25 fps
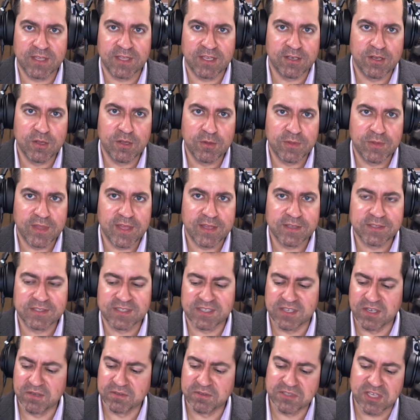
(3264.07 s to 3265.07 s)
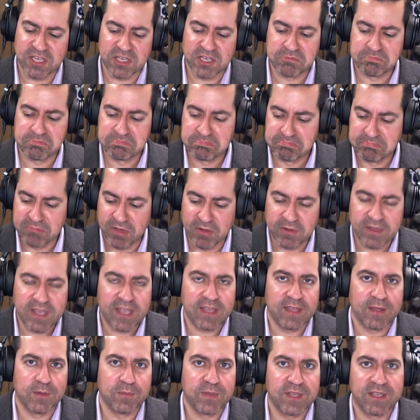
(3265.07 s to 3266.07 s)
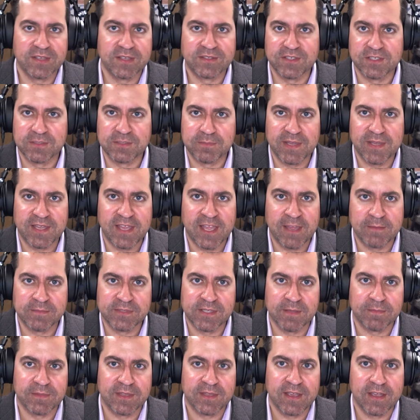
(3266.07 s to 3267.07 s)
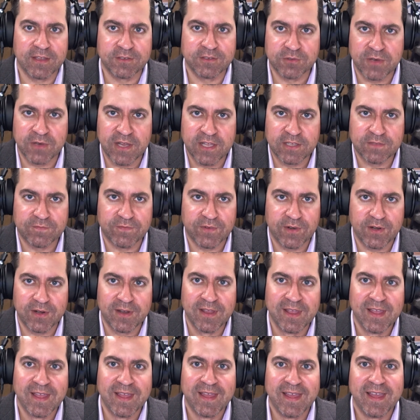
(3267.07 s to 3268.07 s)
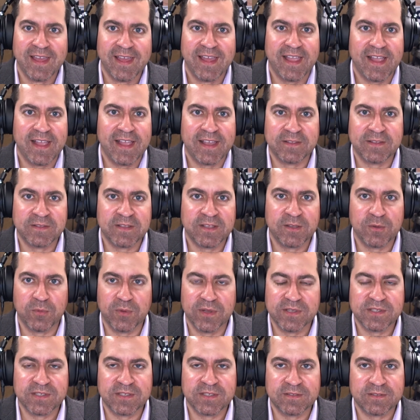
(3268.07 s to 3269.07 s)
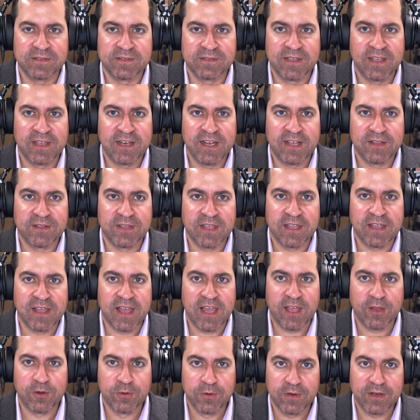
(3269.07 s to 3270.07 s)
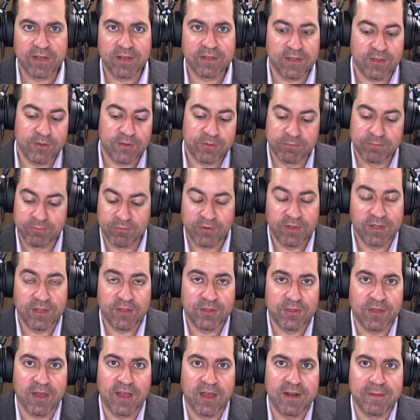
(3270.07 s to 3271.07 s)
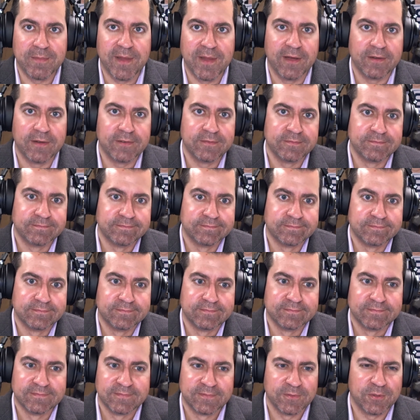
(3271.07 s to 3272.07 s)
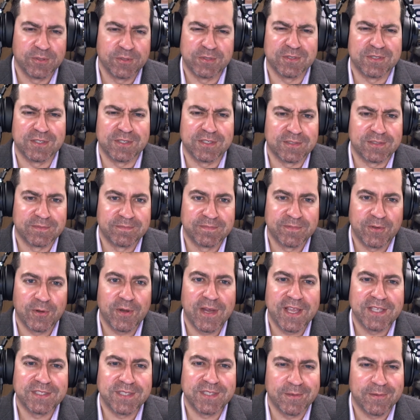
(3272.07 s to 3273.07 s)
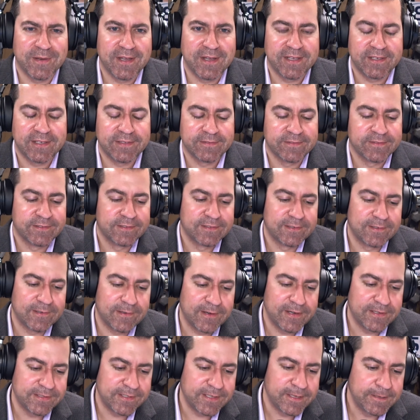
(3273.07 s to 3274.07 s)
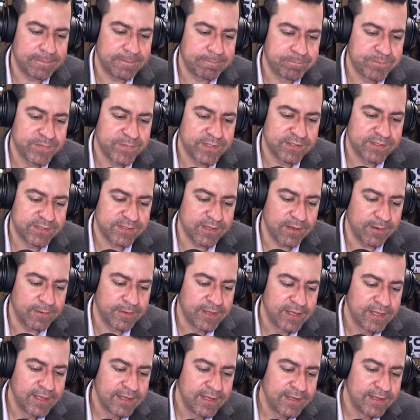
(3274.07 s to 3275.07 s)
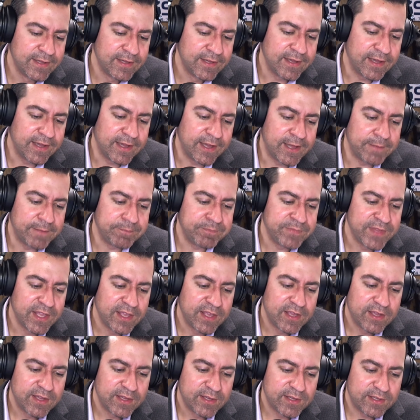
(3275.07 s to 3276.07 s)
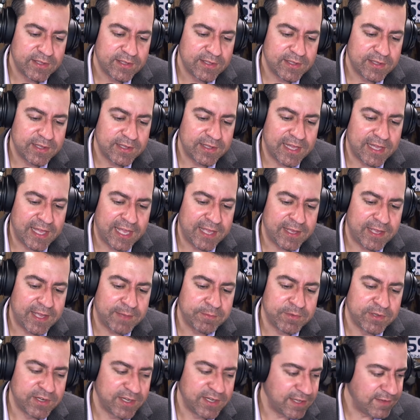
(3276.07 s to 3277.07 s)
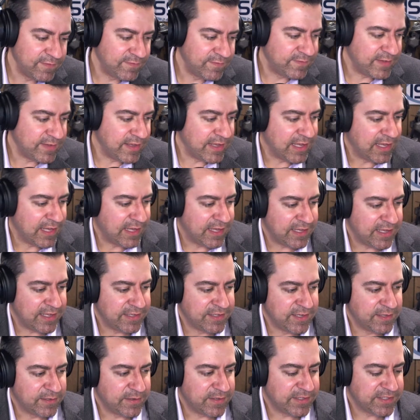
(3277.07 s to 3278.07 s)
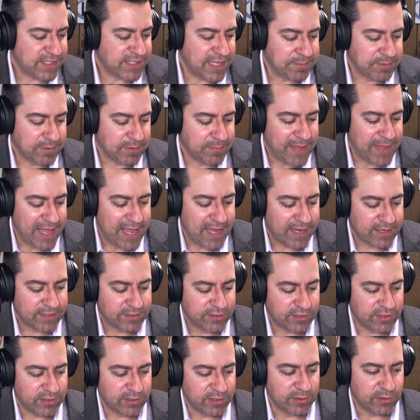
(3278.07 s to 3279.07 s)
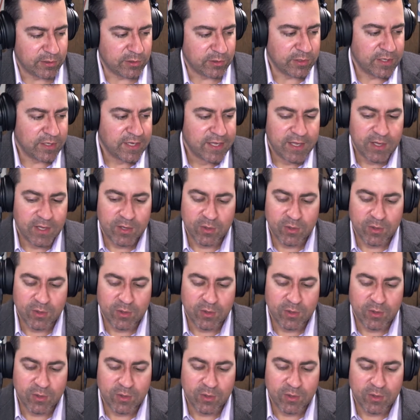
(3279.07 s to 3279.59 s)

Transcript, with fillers: they knew this. So it's like, okay, it, it just became something I transferred and it wasn't anything I critically really thought about, which is just crazy, right? Crazy. So, um, I, am going to give uh, another example back to